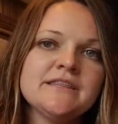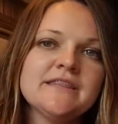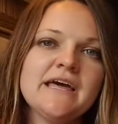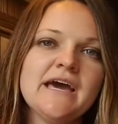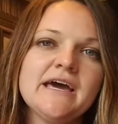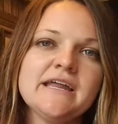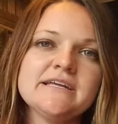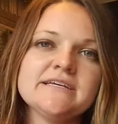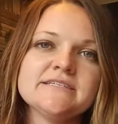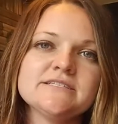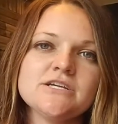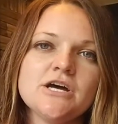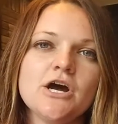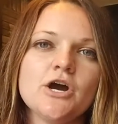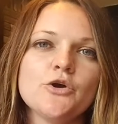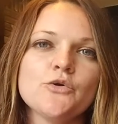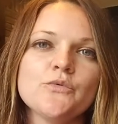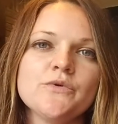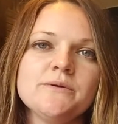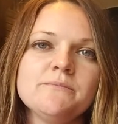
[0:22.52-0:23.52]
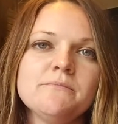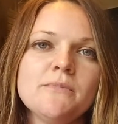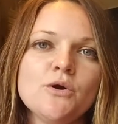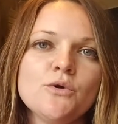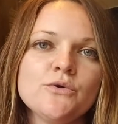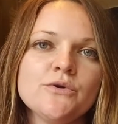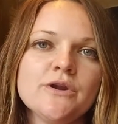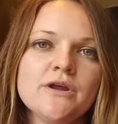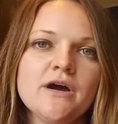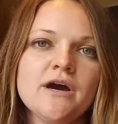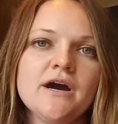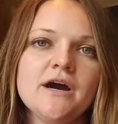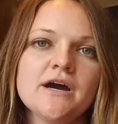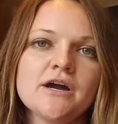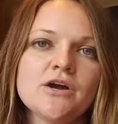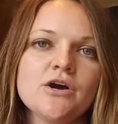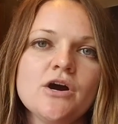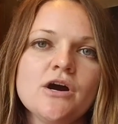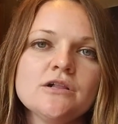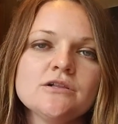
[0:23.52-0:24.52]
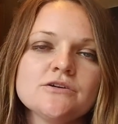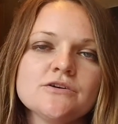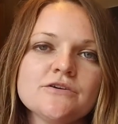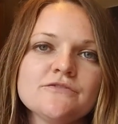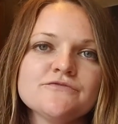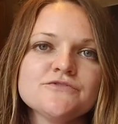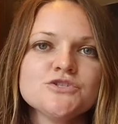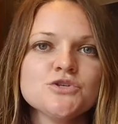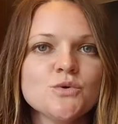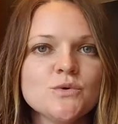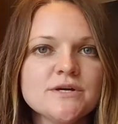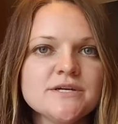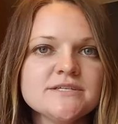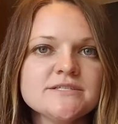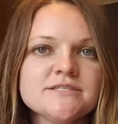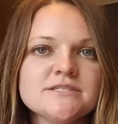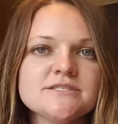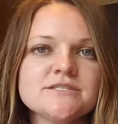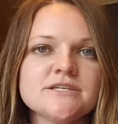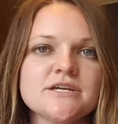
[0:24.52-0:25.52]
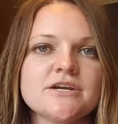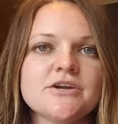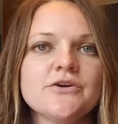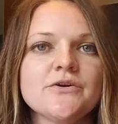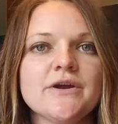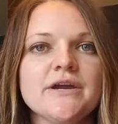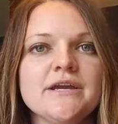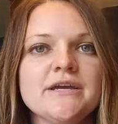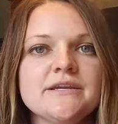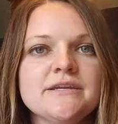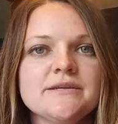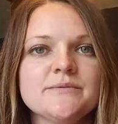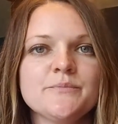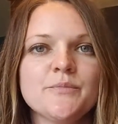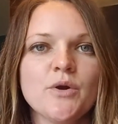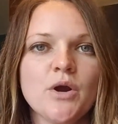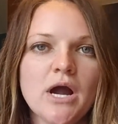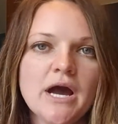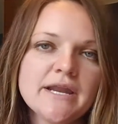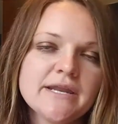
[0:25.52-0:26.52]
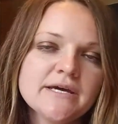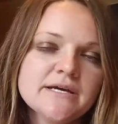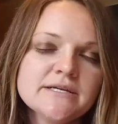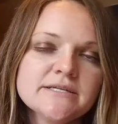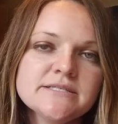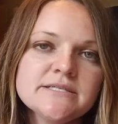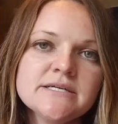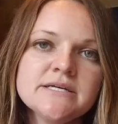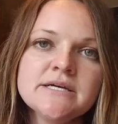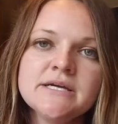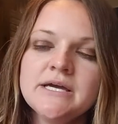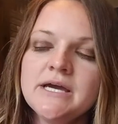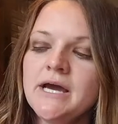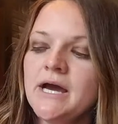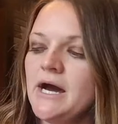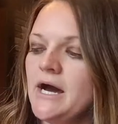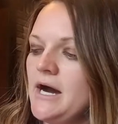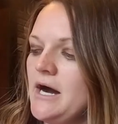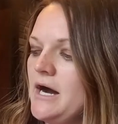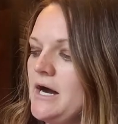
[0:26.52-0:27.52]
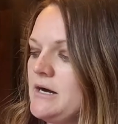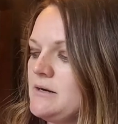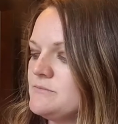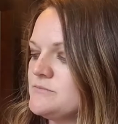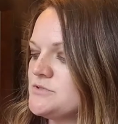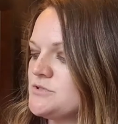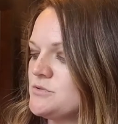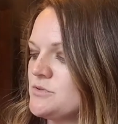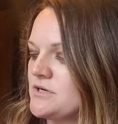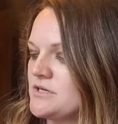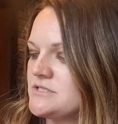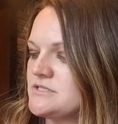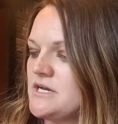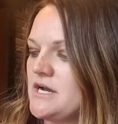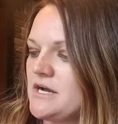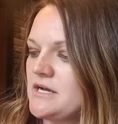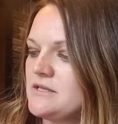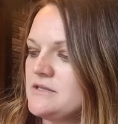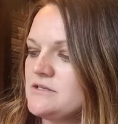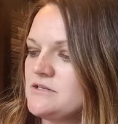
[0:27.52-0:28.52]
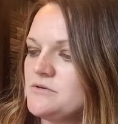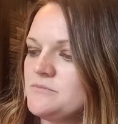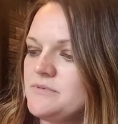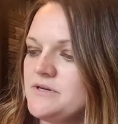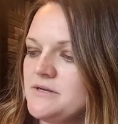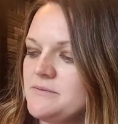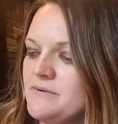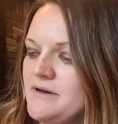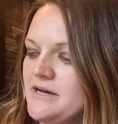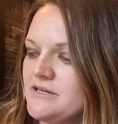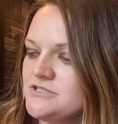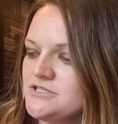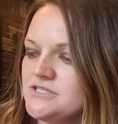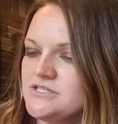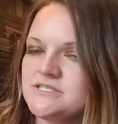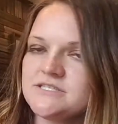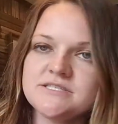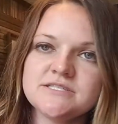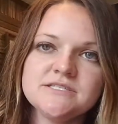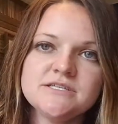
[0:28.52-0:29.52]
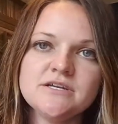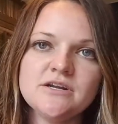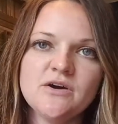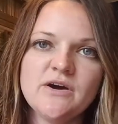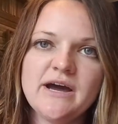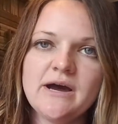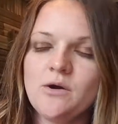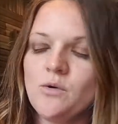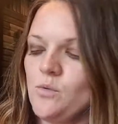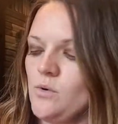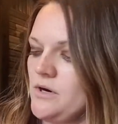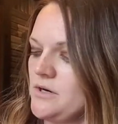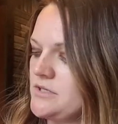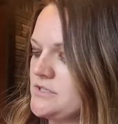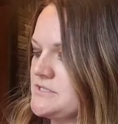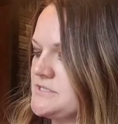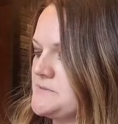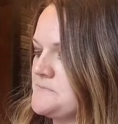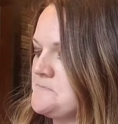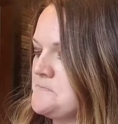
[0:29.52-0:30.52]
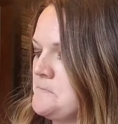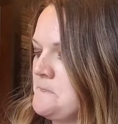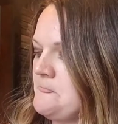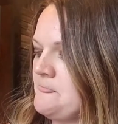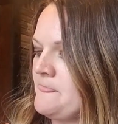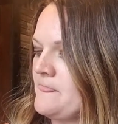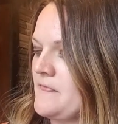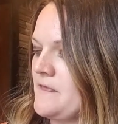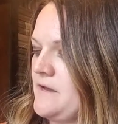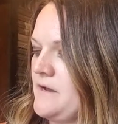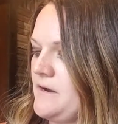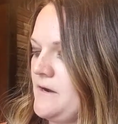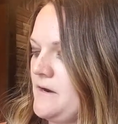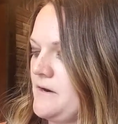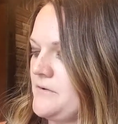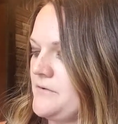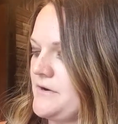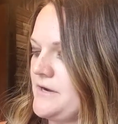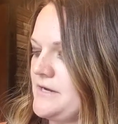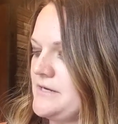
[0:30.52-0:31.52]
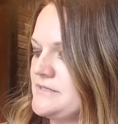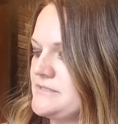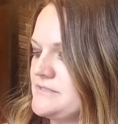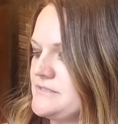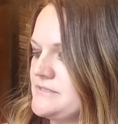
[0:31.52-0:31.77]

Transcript: That is our remote collar of choice. It's a great product. So we're going to talk a little bit about just, how it works. All right.